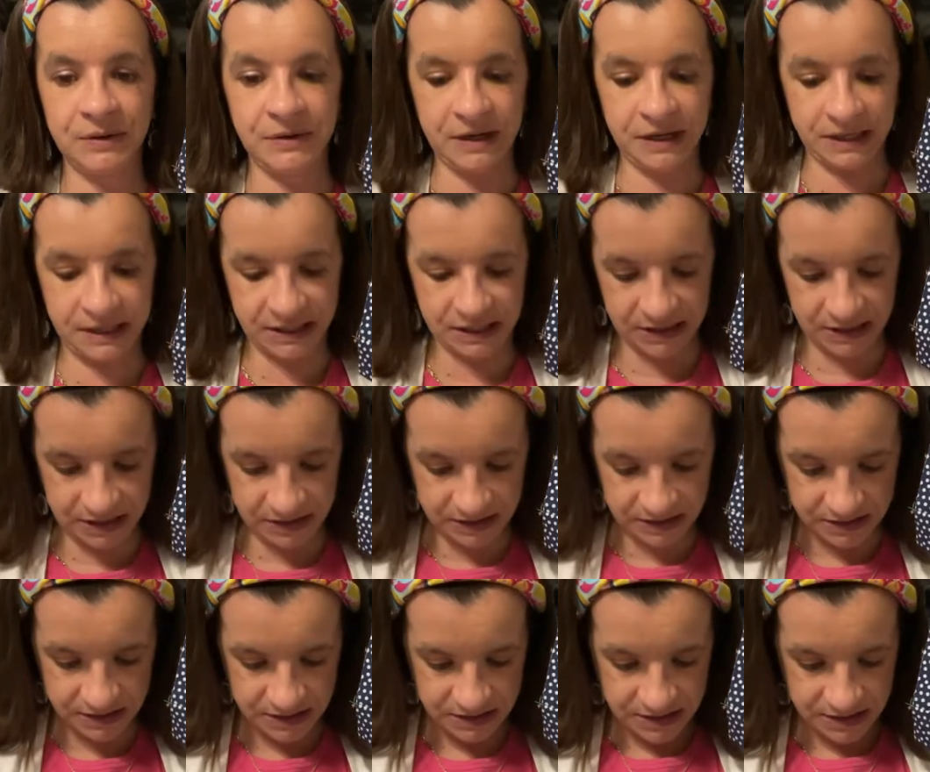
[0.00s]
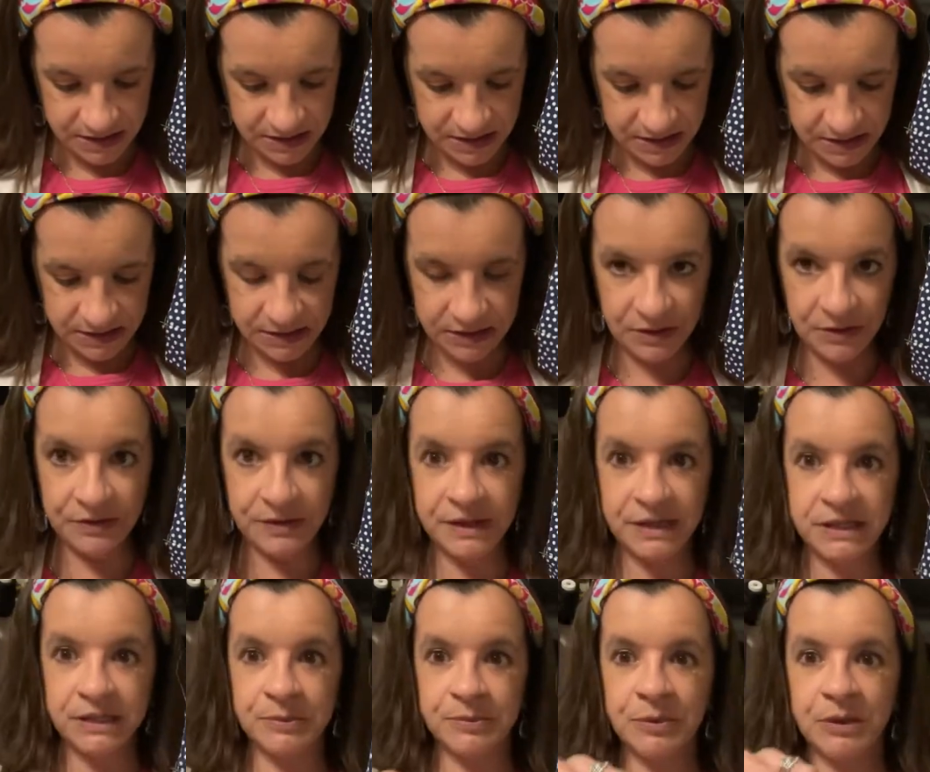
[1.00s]
right here. So
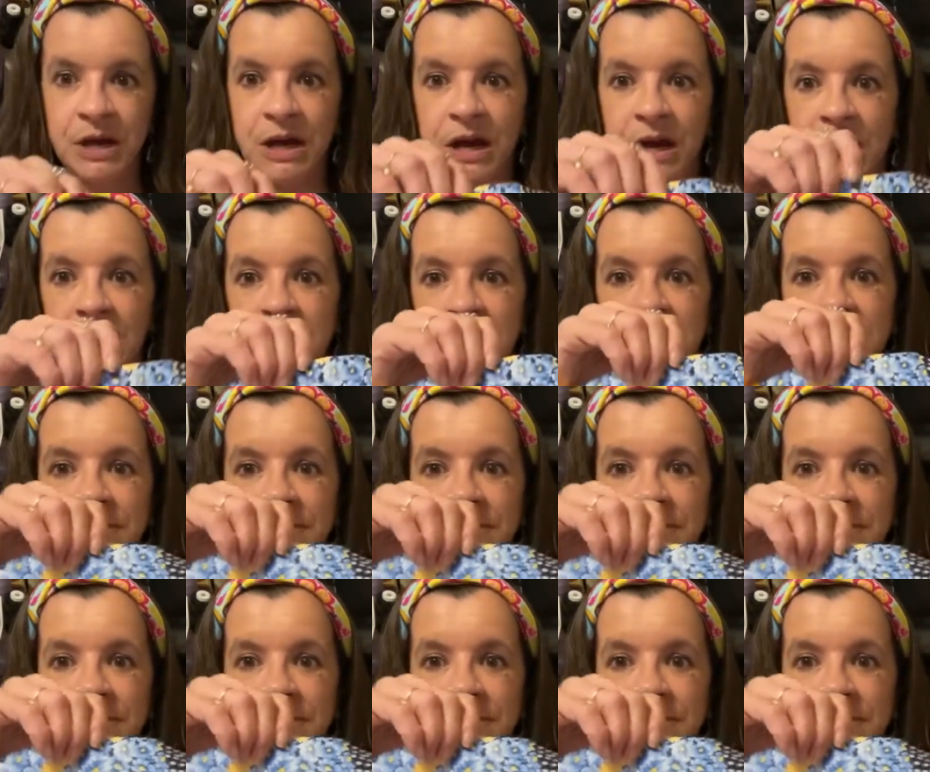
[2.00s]
this block